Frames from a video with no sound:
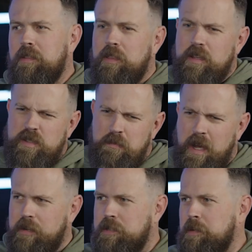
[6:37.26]
This
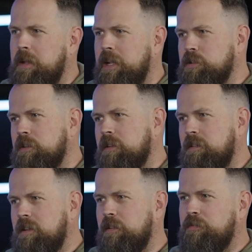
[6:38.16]
minor to major
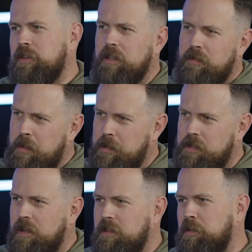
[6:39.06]
feel. Maybe
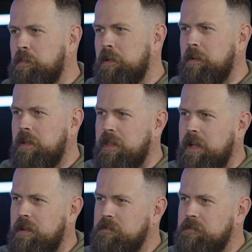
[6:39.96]
talk a little bit about that.